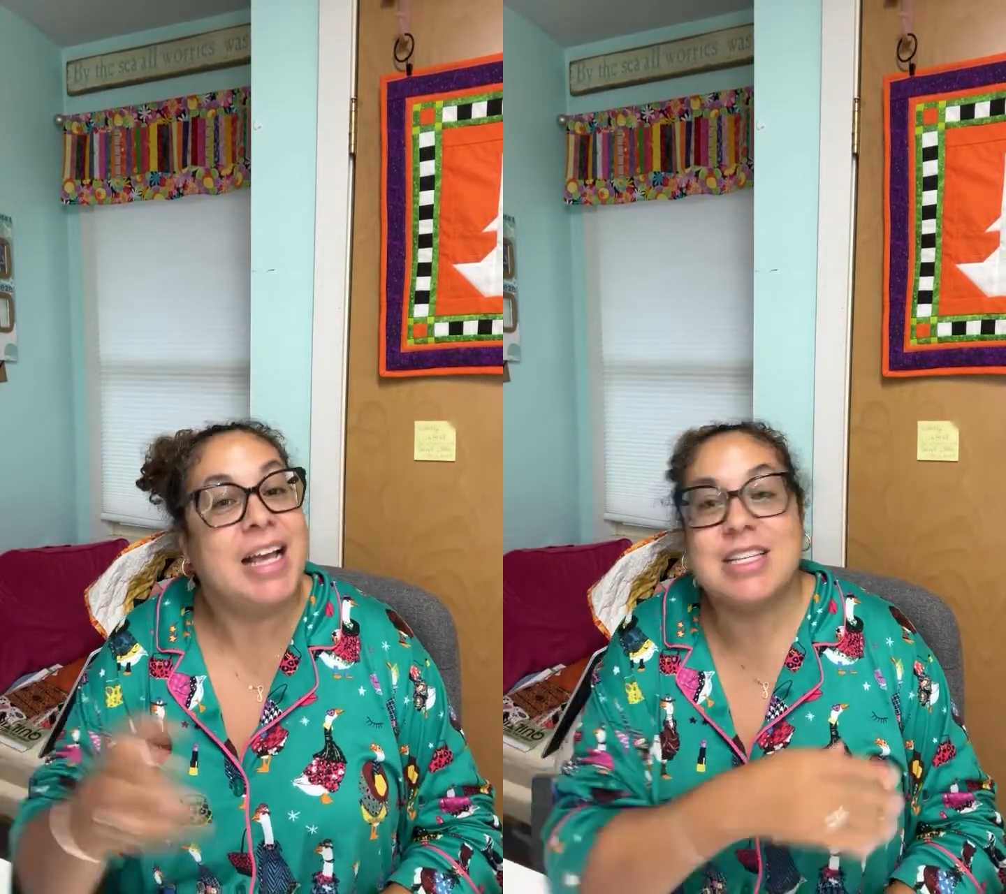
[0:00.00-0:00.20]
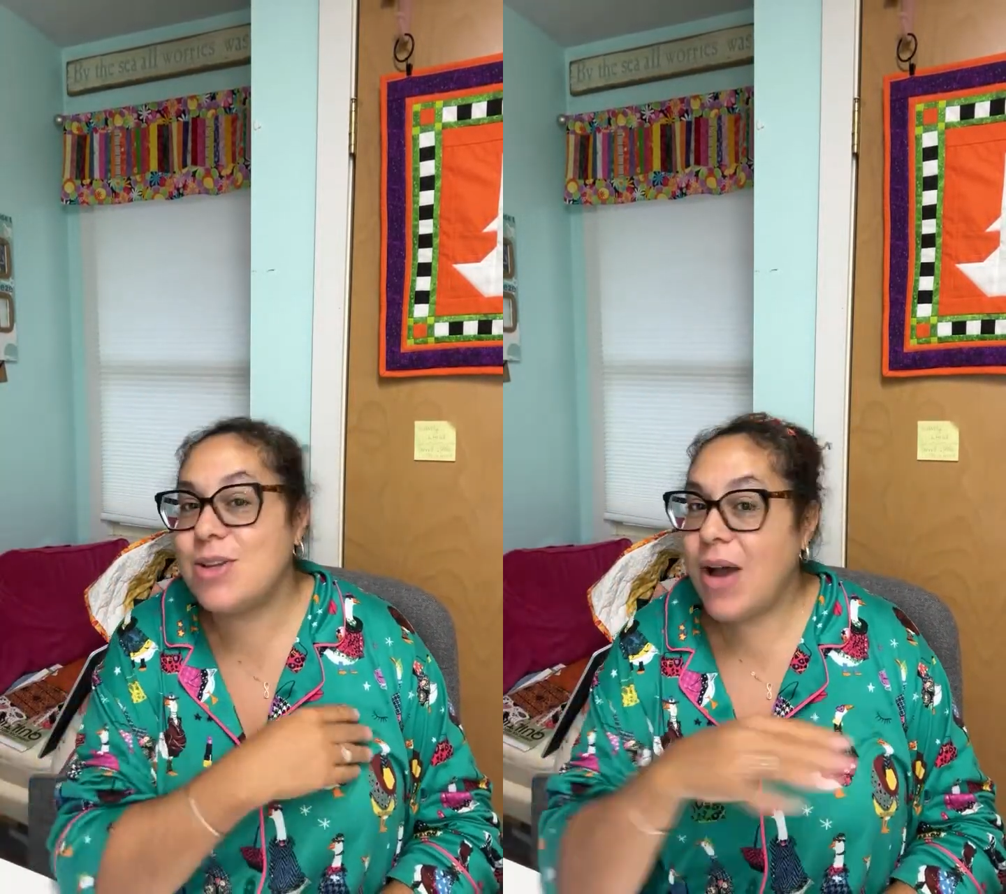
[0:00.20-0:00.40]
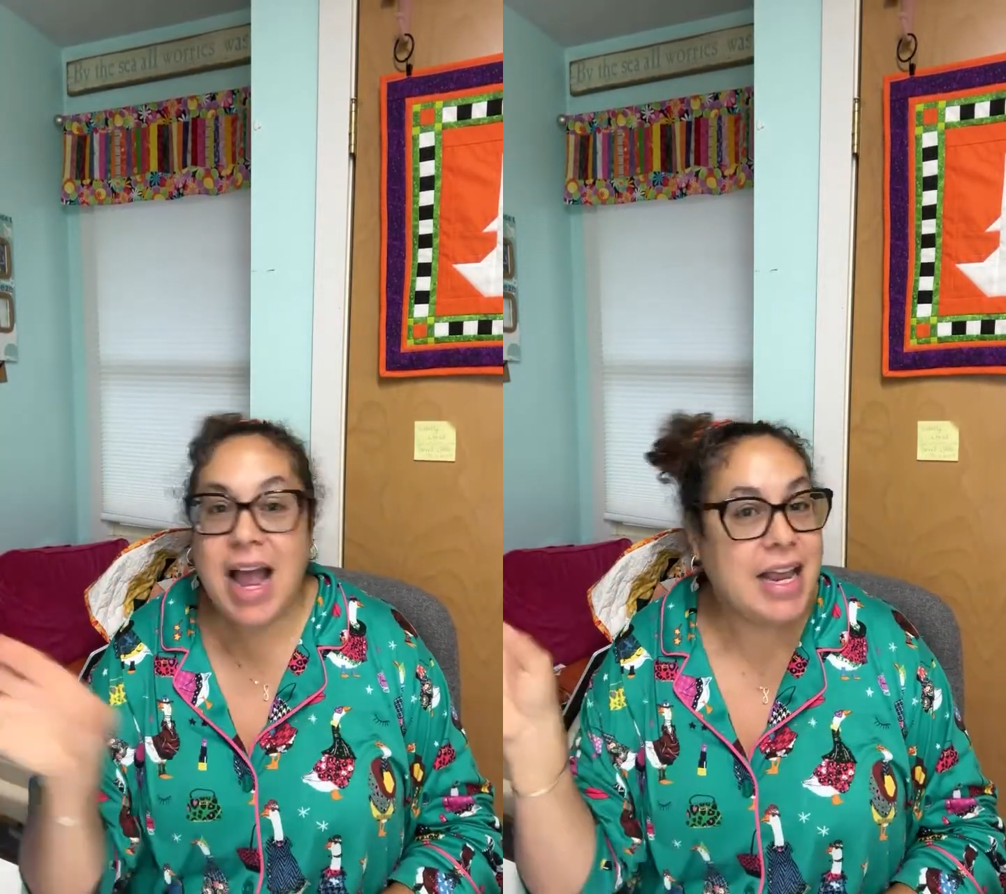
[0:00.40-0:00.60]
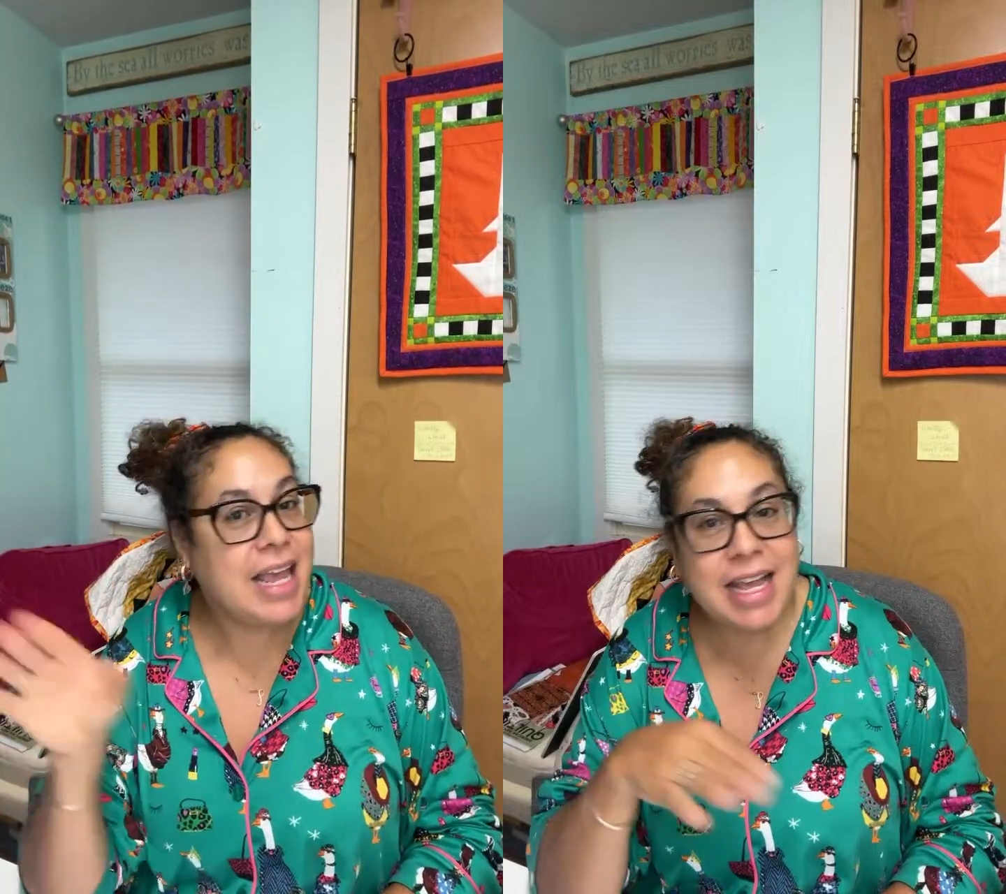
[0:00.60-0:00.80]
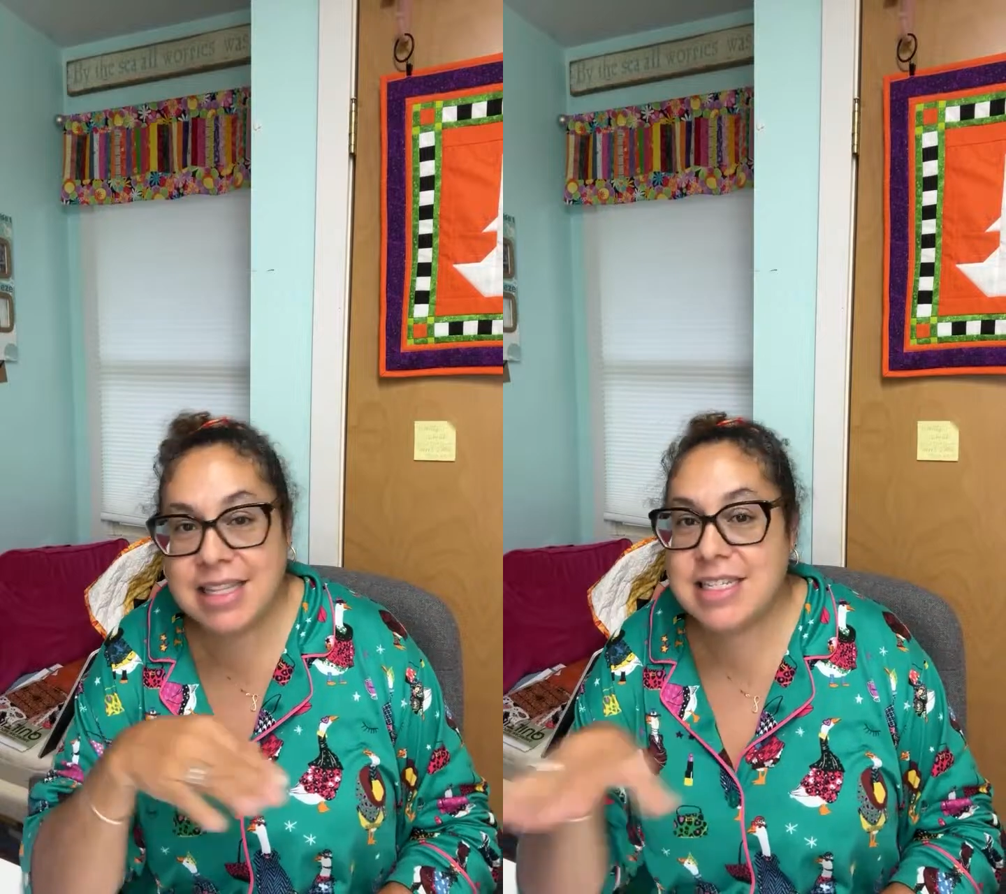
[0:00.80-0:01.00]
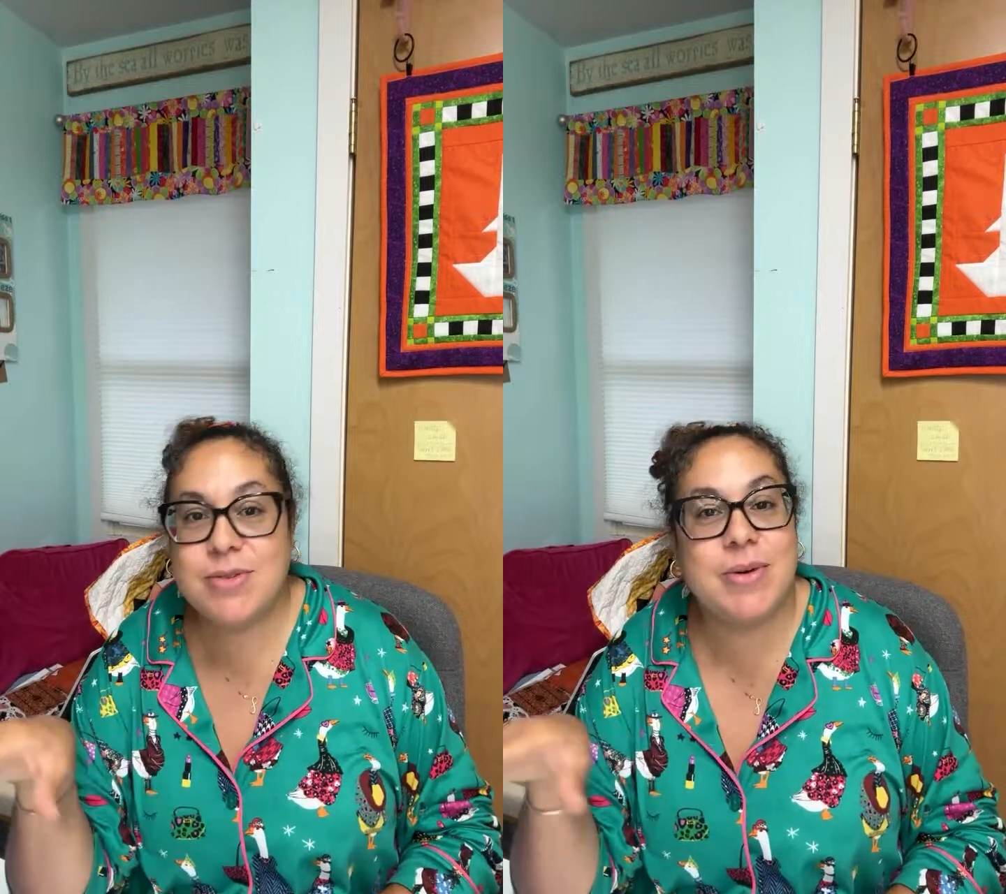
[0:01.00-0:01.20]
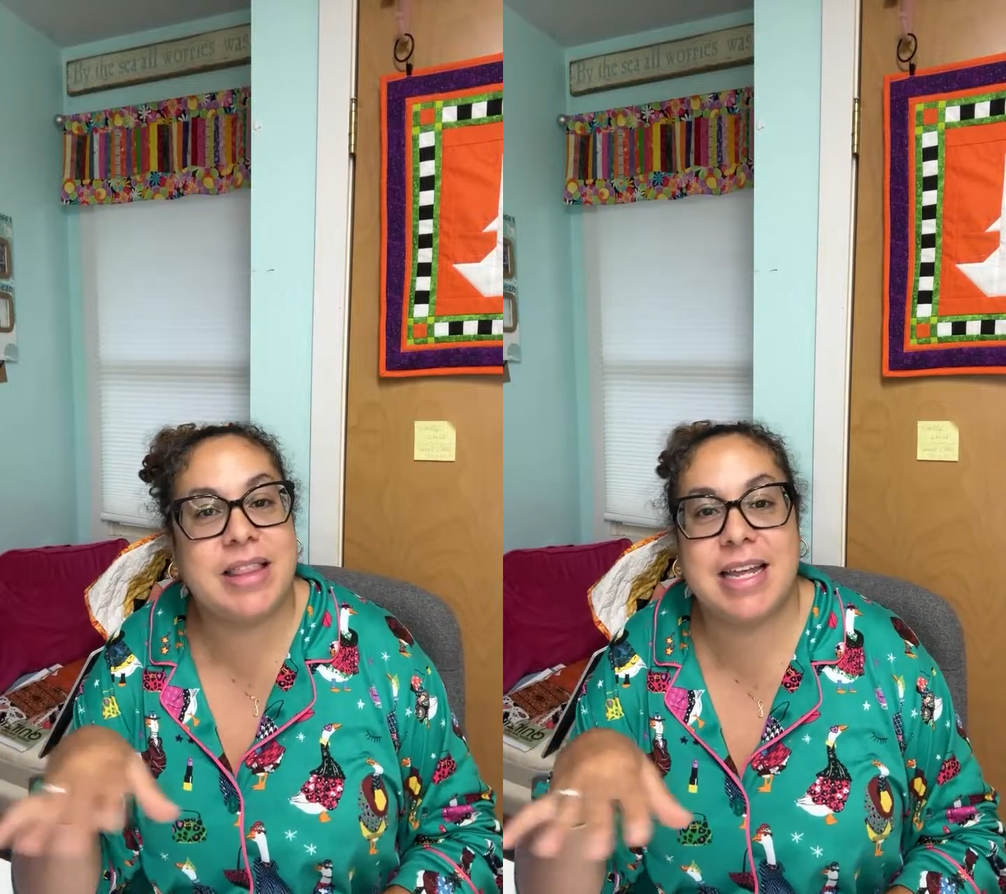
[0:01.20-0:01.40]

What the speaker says: So I can't deal with